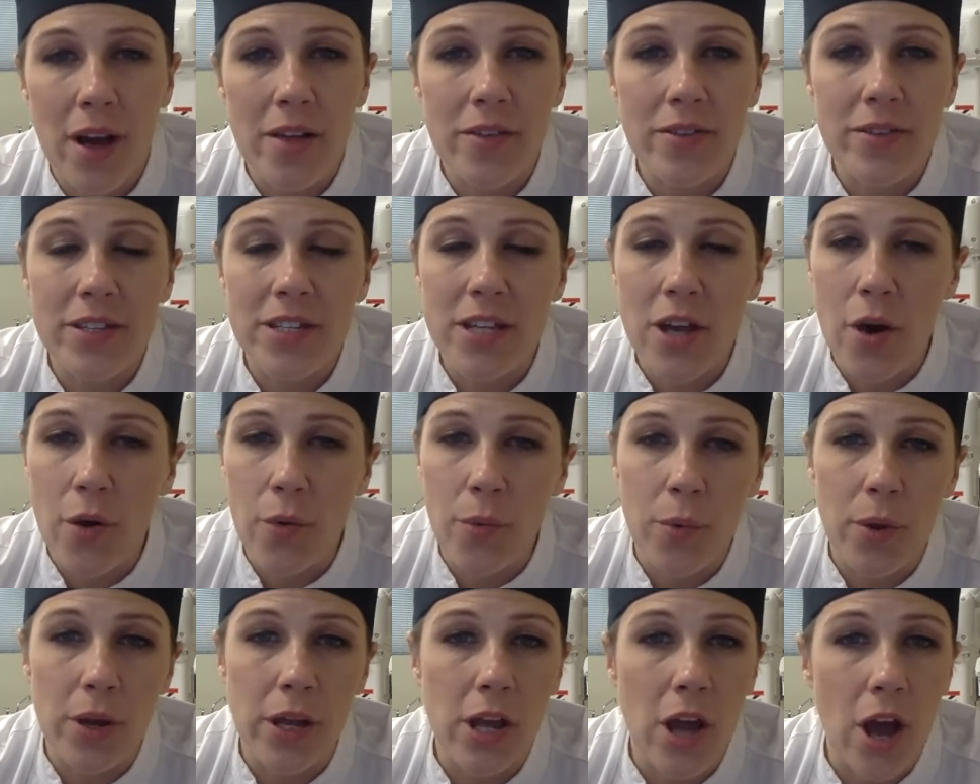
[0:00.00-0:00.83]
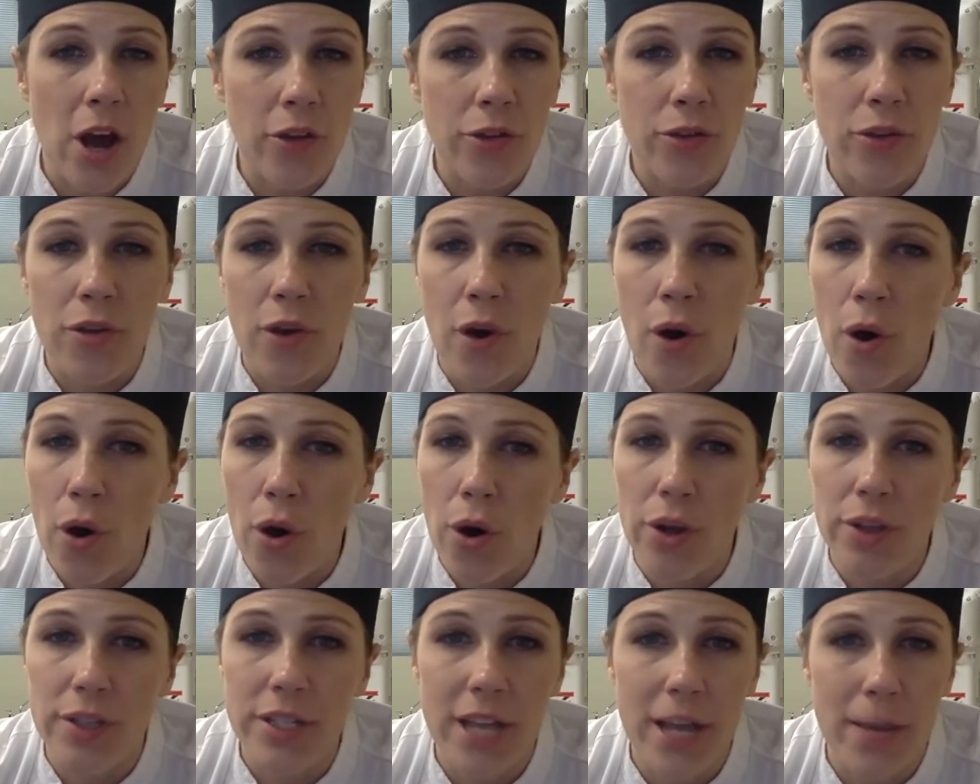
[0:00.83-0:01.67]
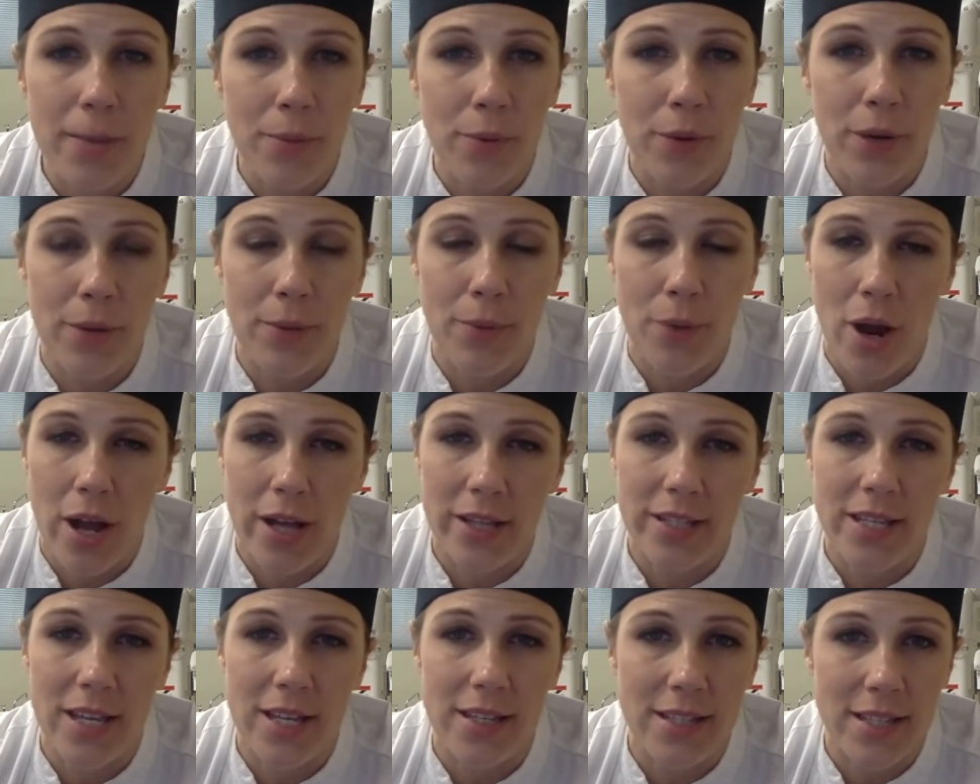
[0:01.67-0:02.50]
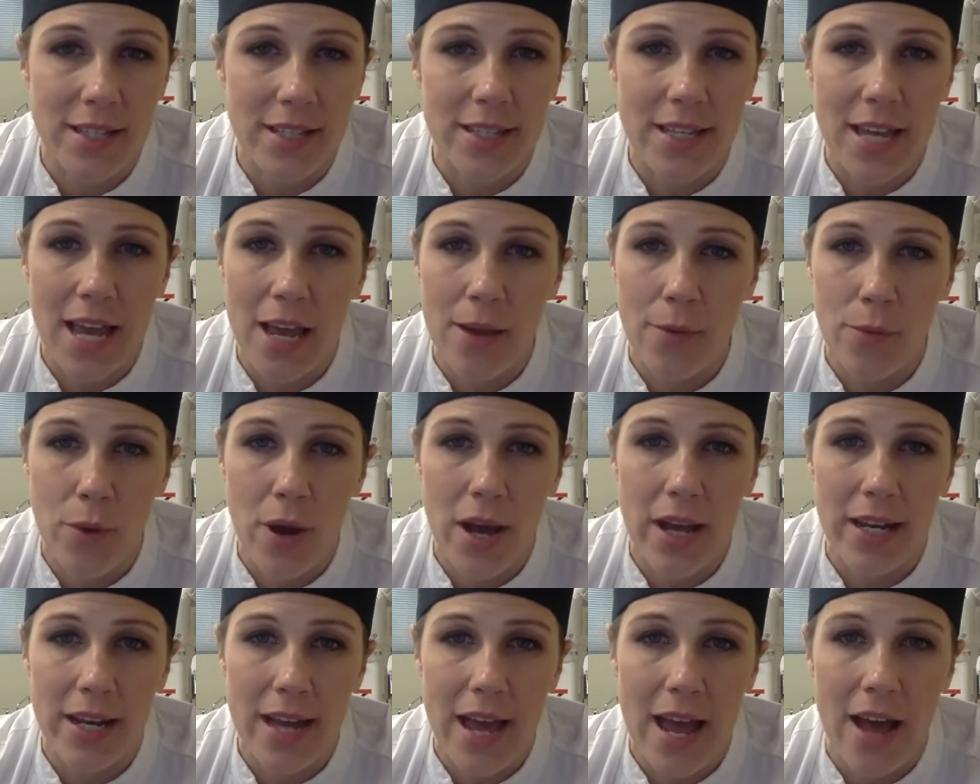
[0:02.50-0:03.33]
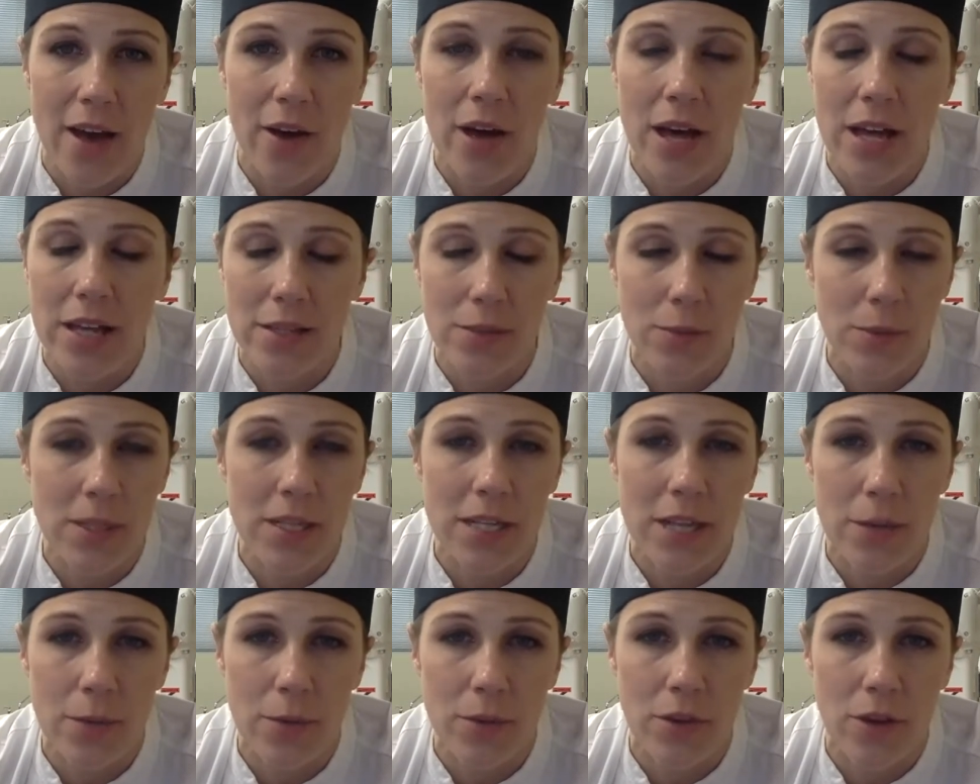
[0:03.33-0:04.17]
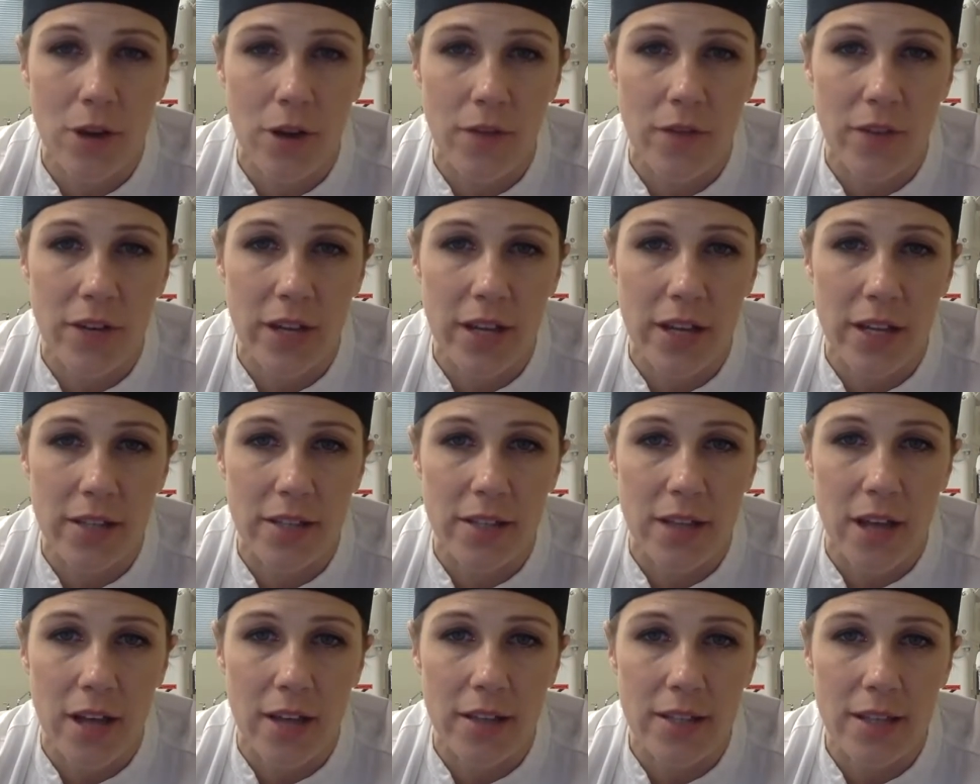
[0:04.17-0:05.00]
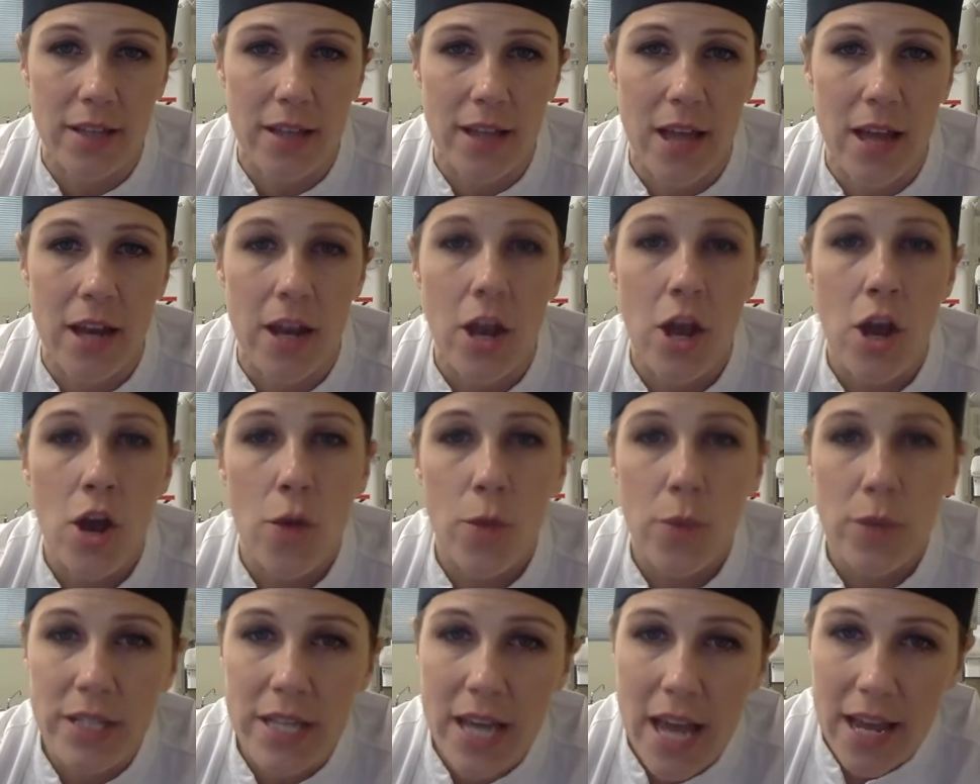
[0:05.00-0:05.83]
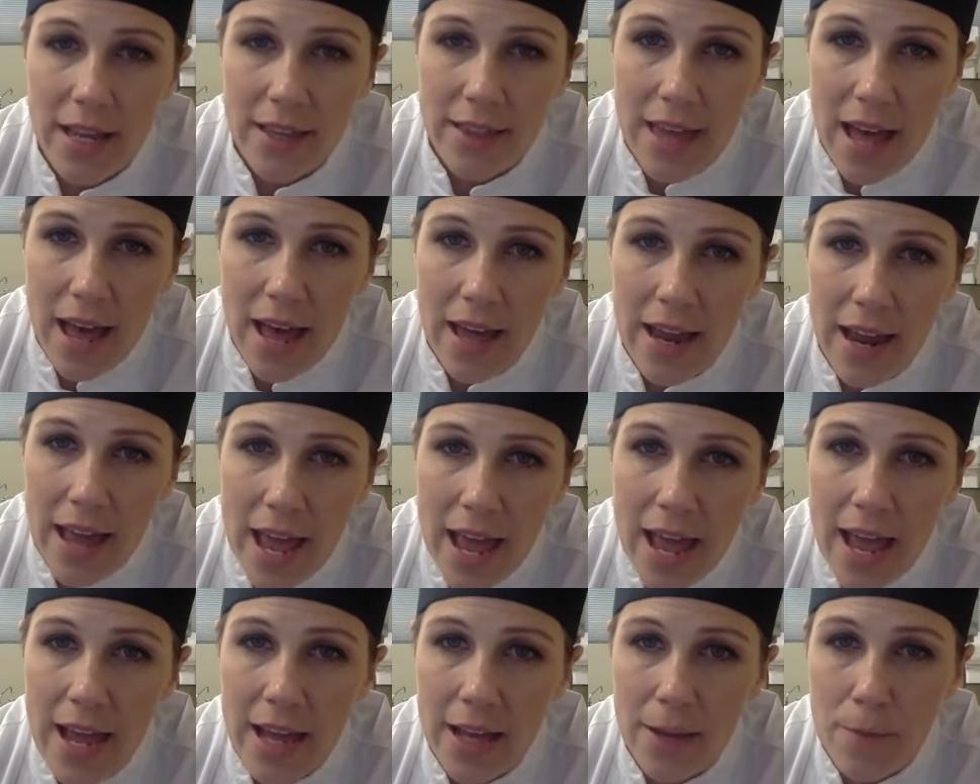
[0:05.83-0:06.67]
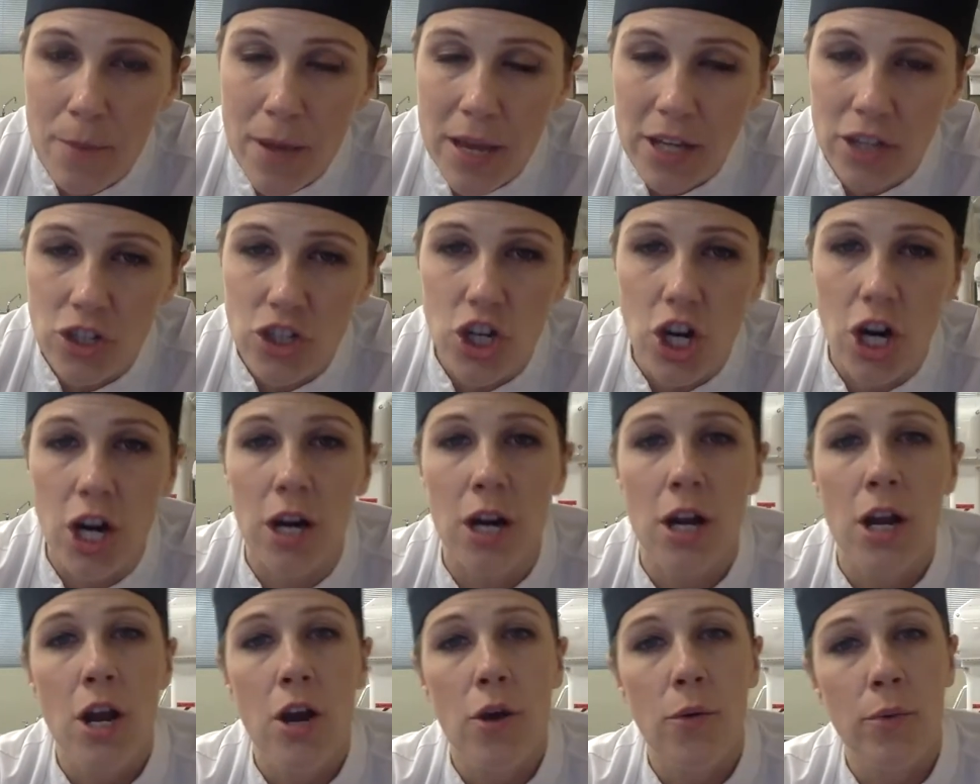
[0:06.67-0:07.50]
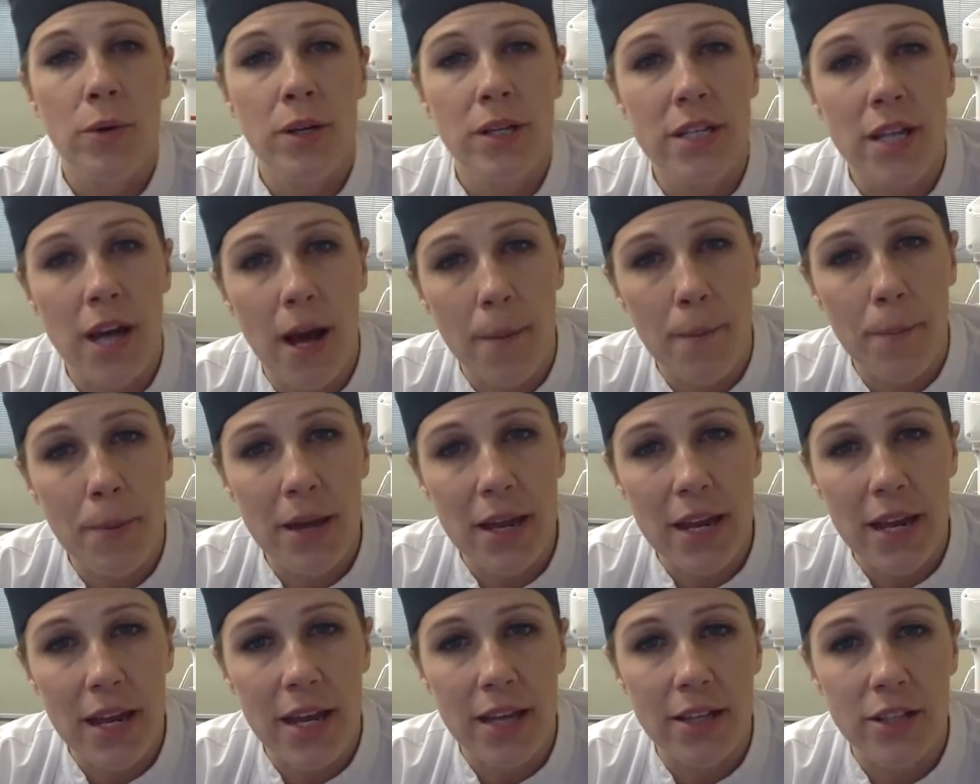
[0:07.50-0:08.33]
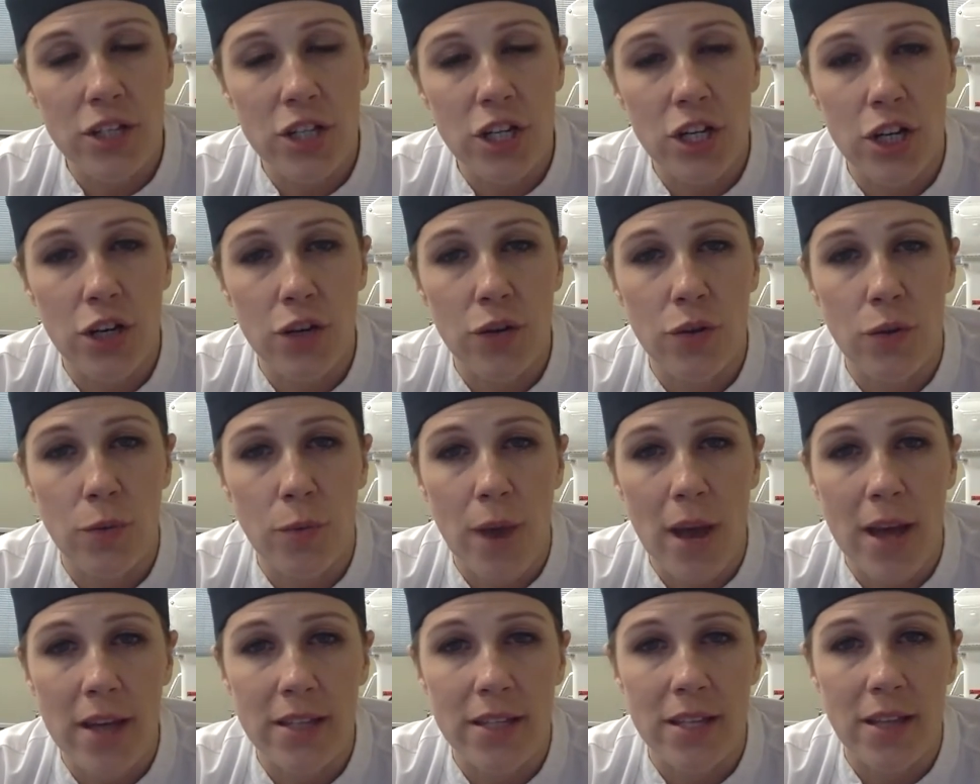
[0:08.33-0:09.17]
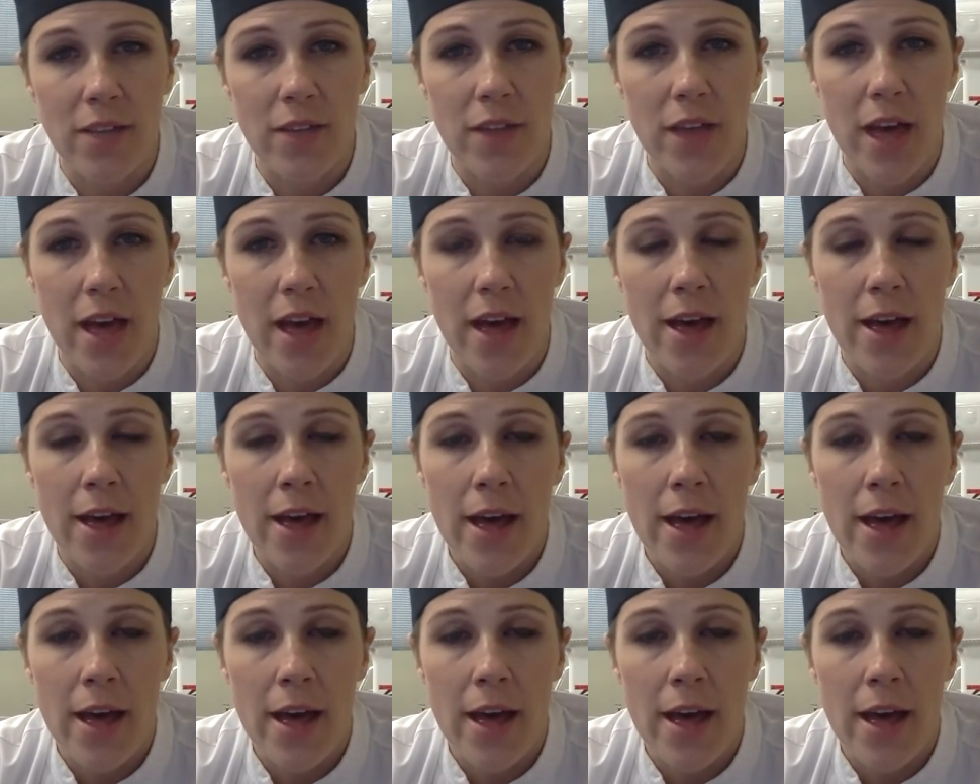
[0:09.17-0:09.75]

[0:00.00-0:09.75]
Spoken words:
so we go through the whole tempering process the same way now as we did with our vanilla sauce. And then we take that egg mixture, we dump it into the rest of the